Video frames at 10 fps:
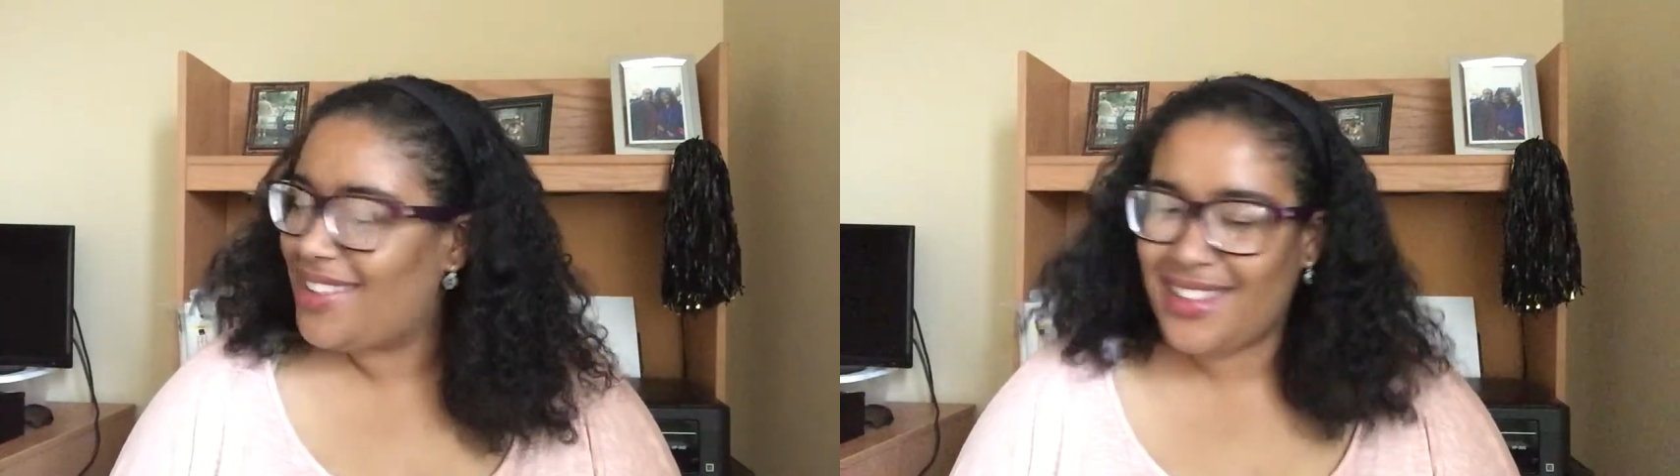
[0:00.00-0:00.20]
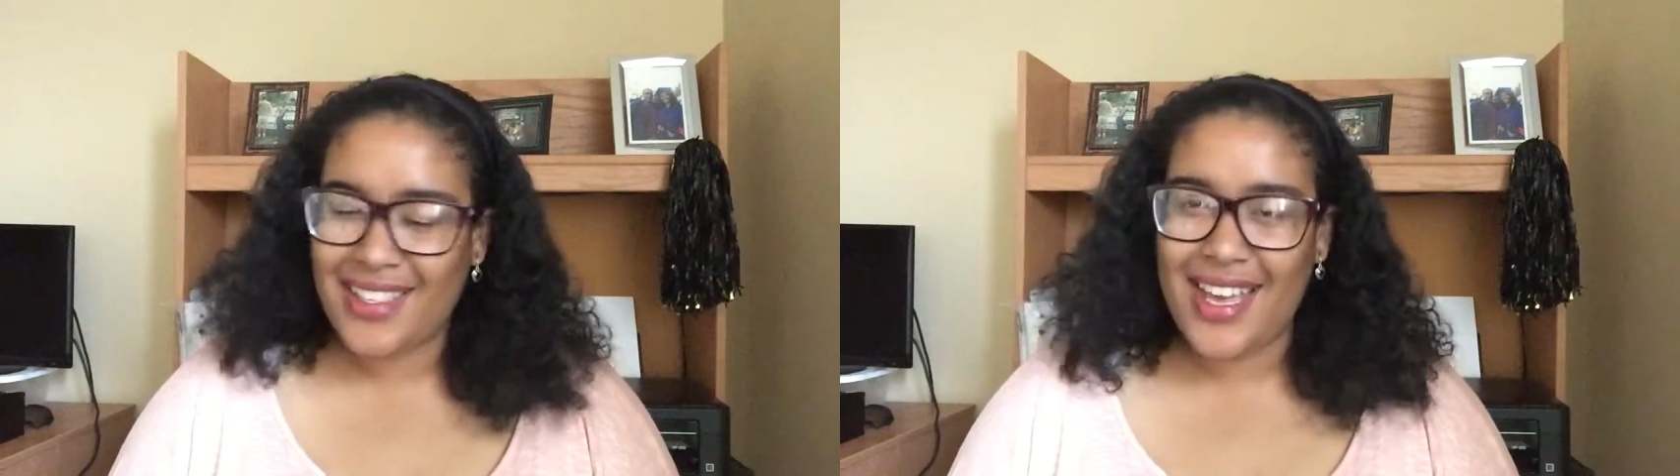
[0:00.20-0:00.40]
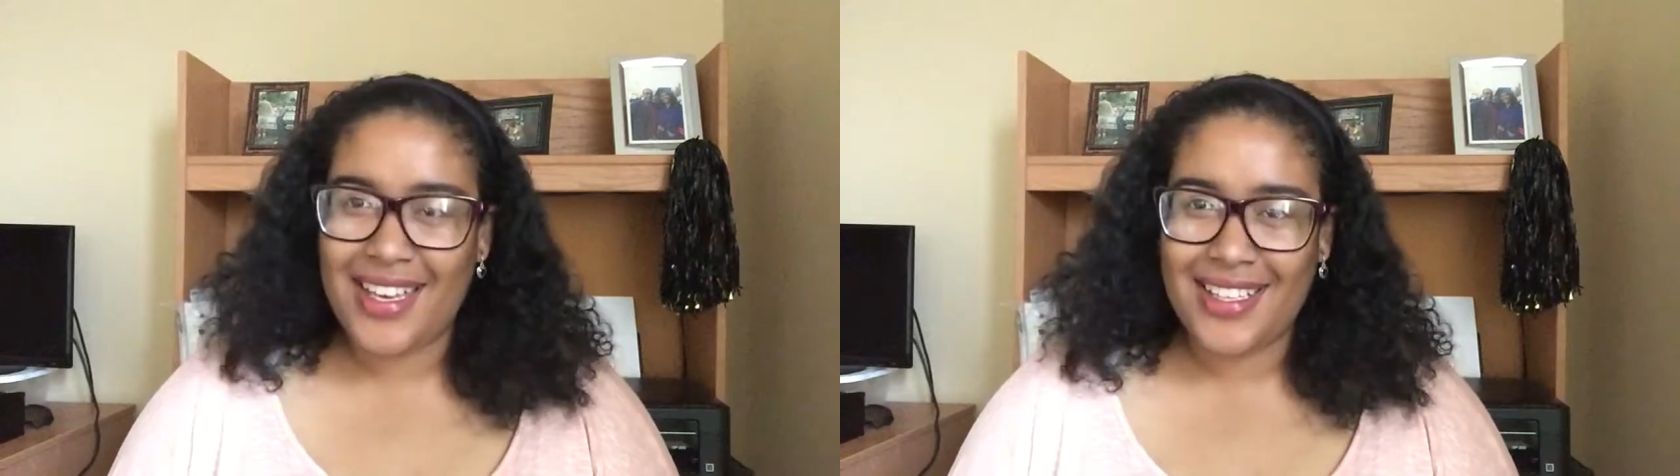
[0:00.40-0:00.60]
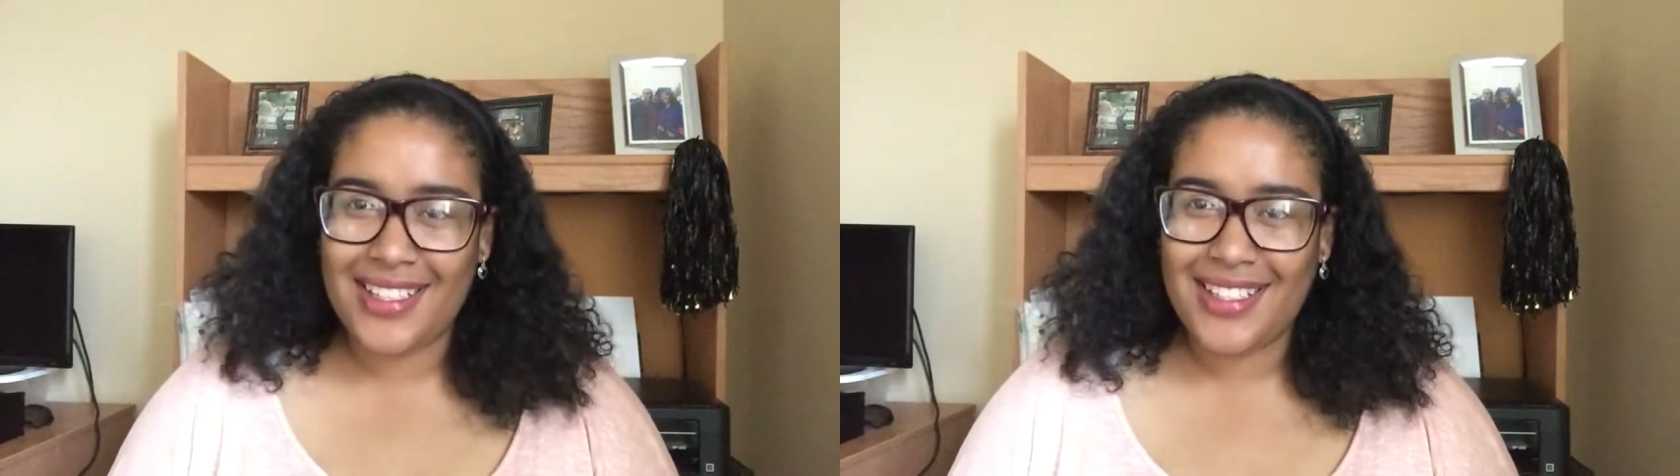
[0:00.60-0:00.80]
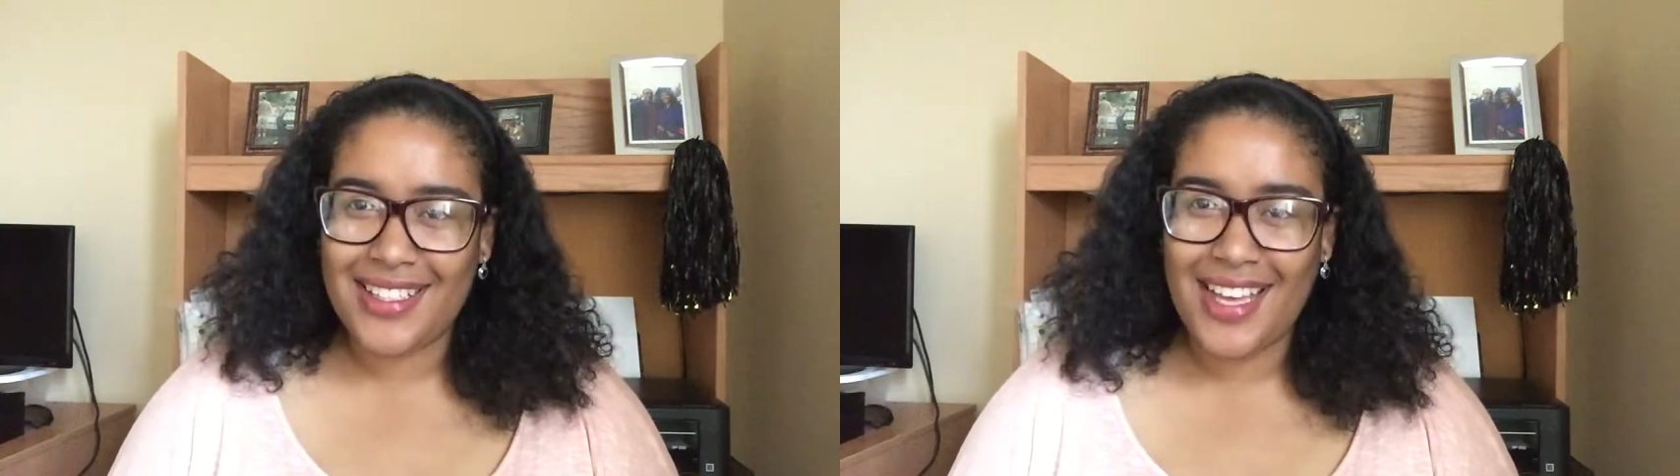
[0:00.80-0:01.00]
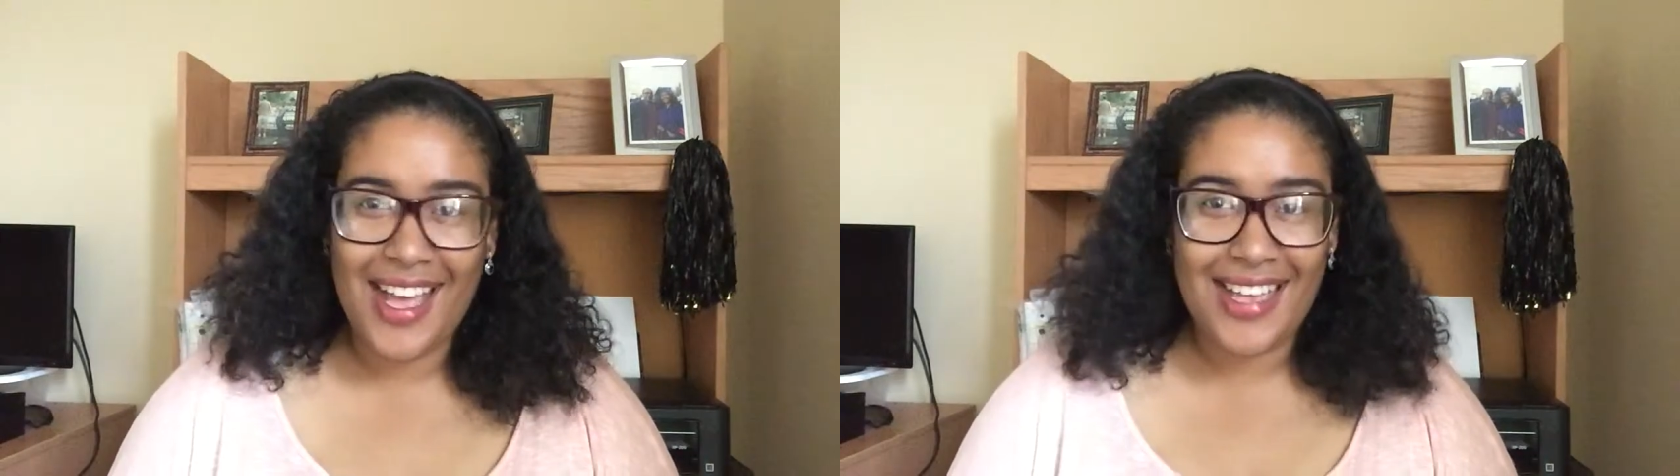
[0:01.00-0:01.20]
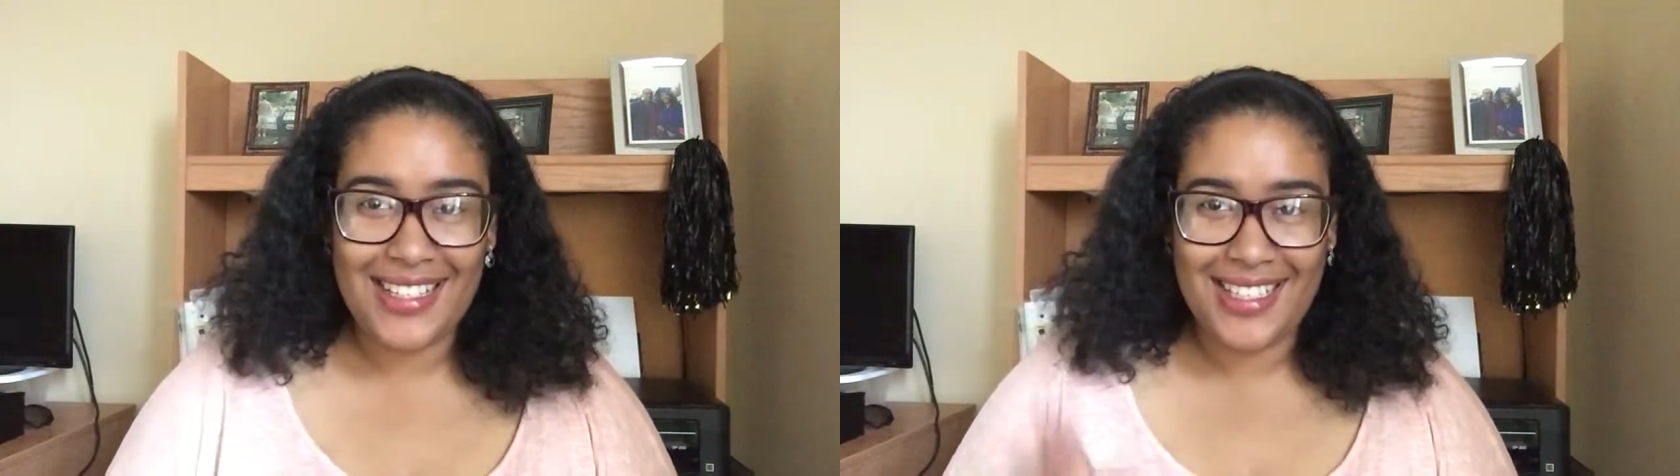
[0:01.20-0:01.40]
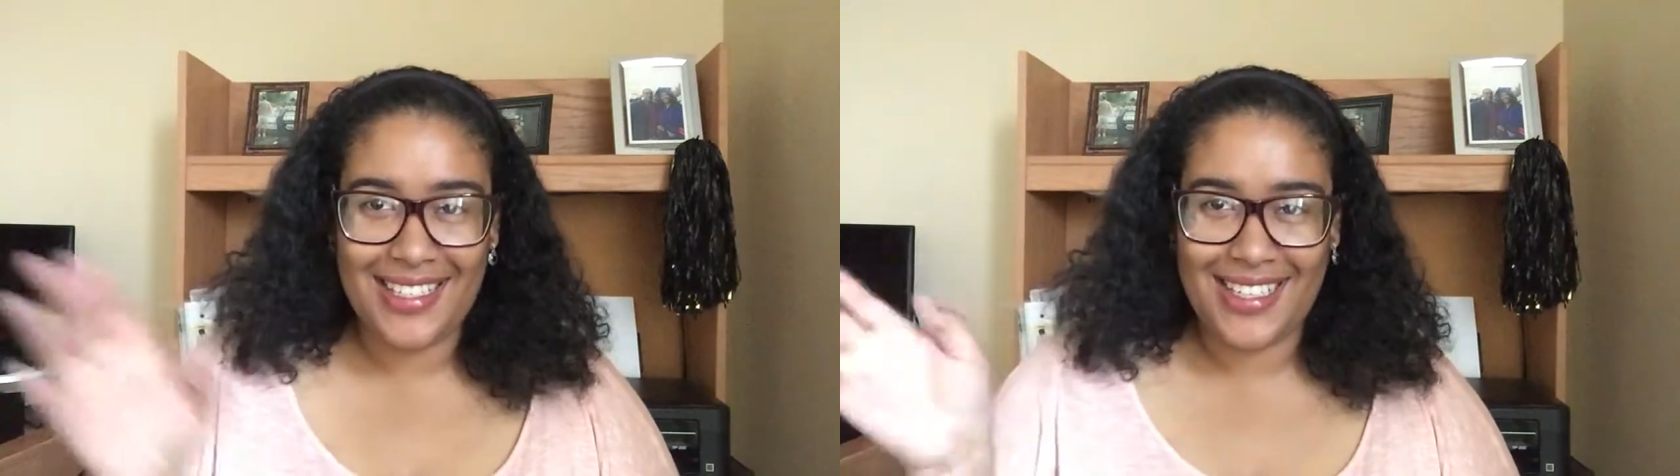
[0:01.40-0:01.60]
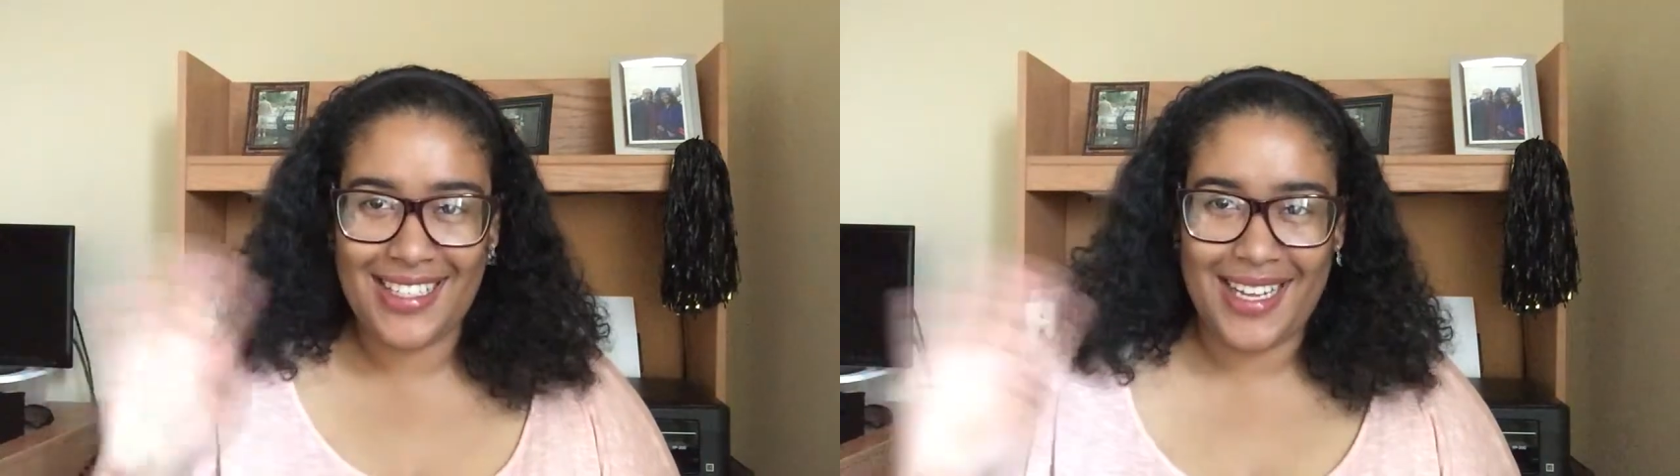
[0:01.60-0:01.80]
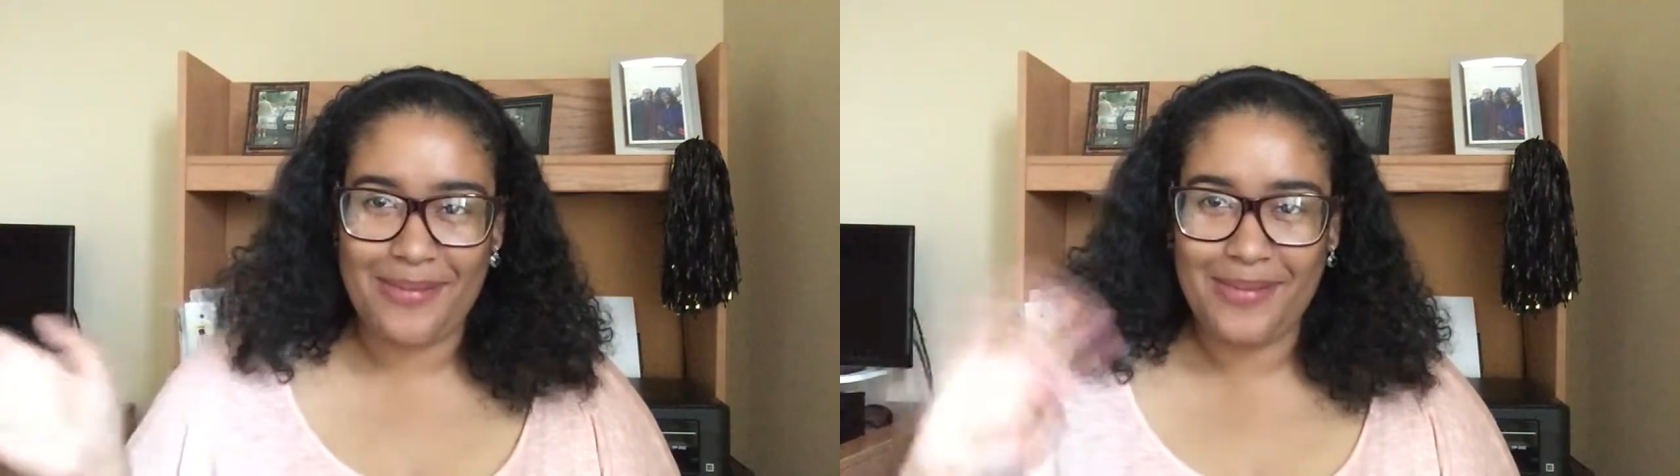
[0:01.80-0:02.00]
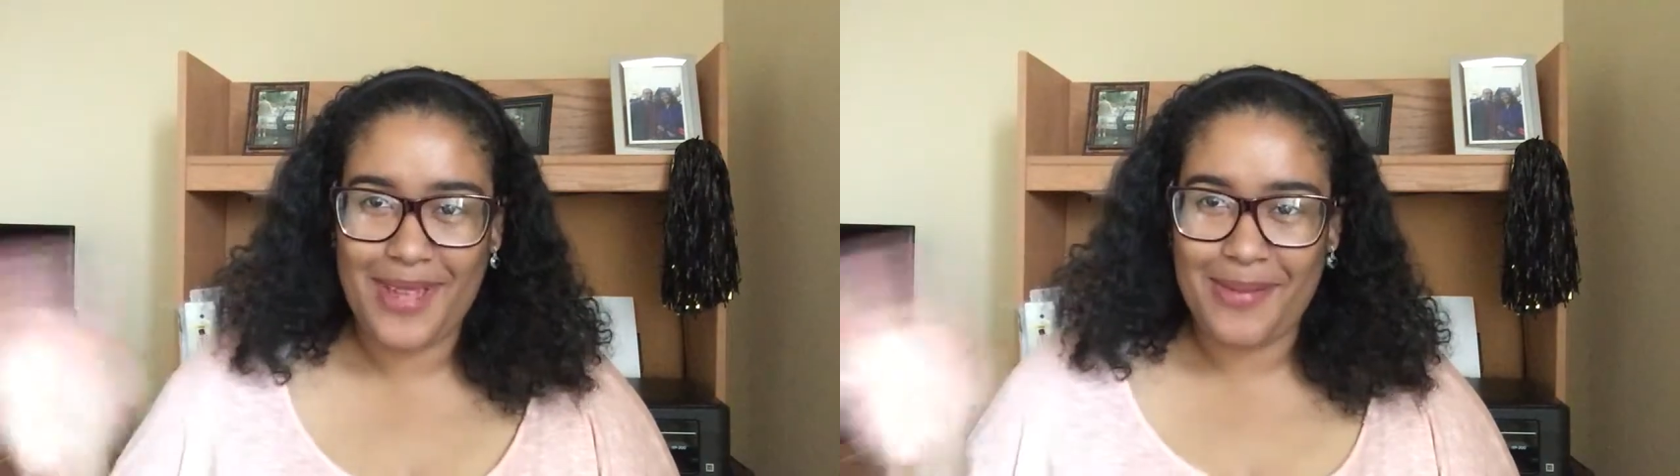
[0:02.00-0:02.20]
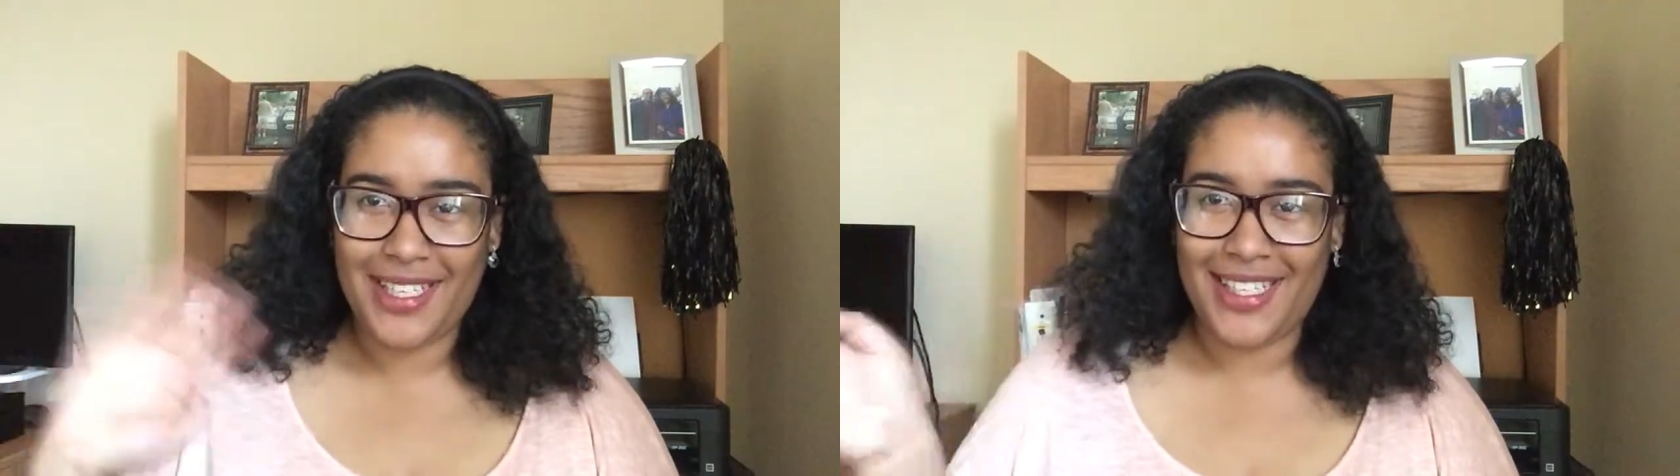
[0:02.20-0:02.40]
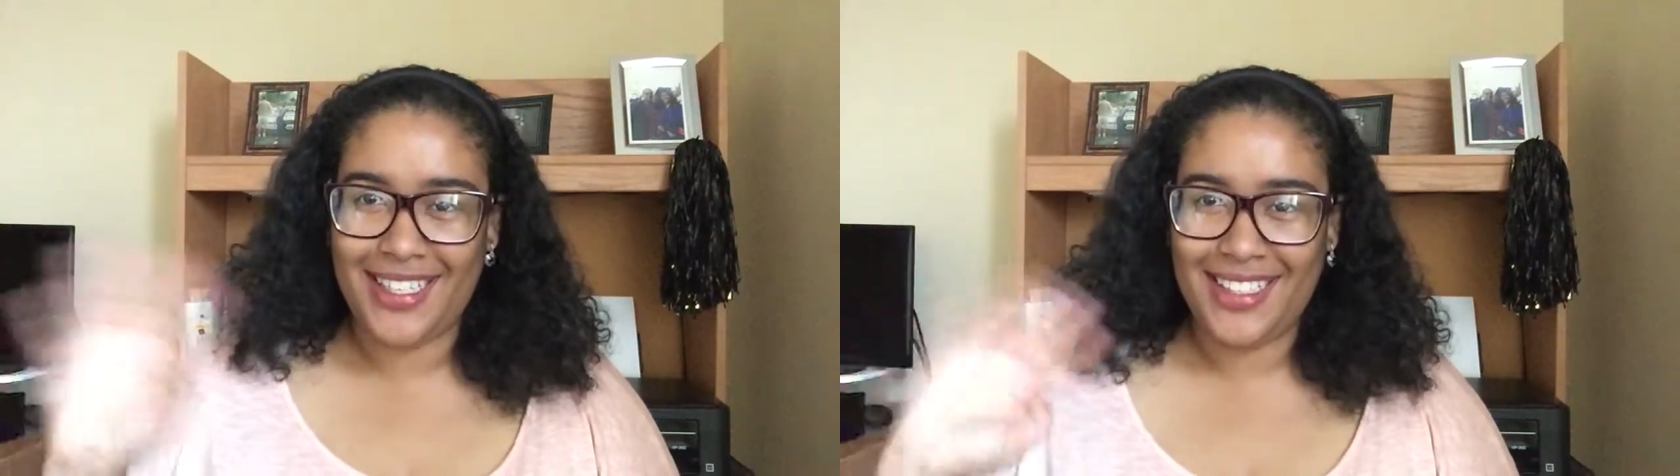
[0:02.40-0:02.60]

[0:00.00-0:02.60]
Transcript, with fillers: Yeah, it is. I'll see you next time. Bye-bye.